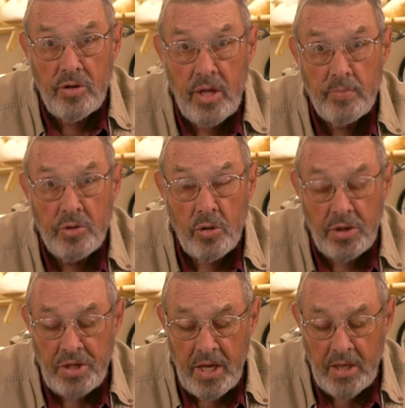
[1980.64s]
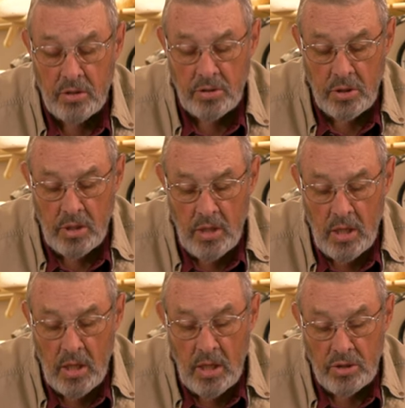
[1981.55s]
tips on the tails,
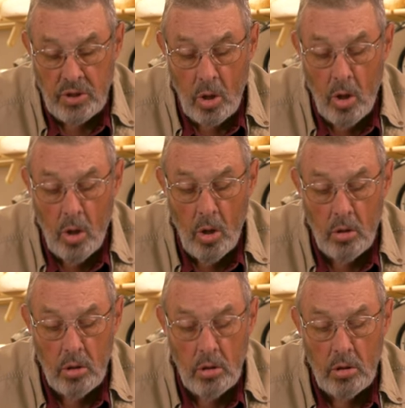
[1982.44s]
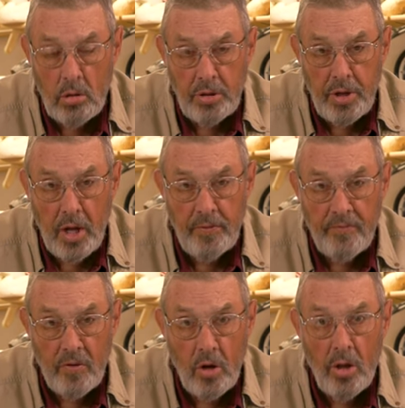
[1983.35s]
it's all done
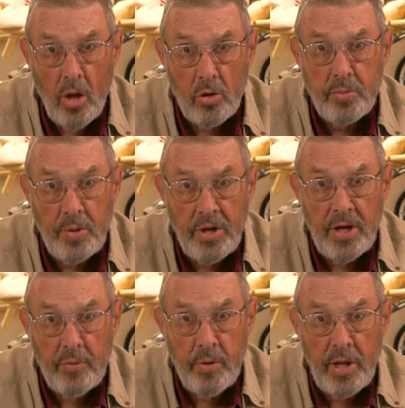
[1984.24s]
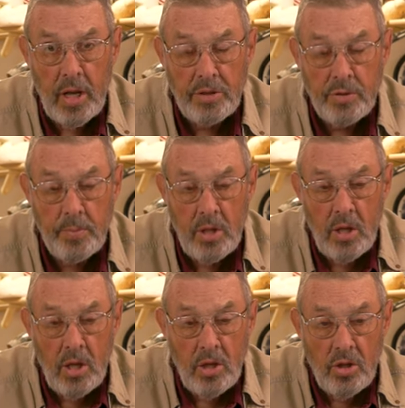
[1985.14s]
for ultimate in realism.
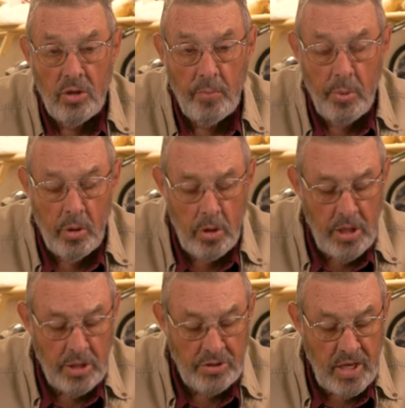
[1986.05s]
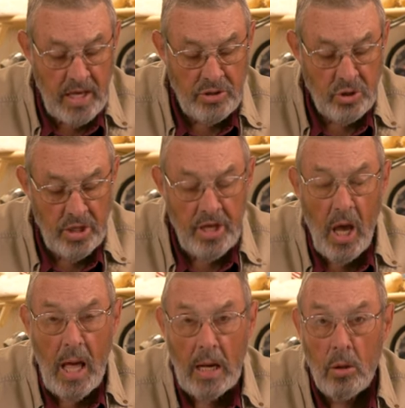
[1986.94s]
The bird is actually
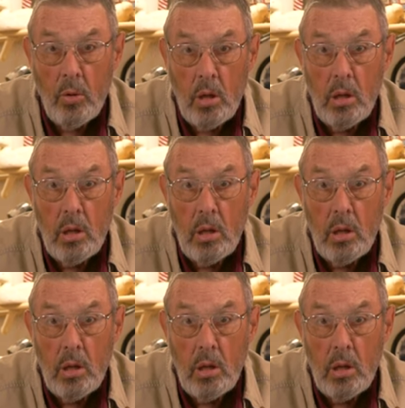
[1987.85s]
hollow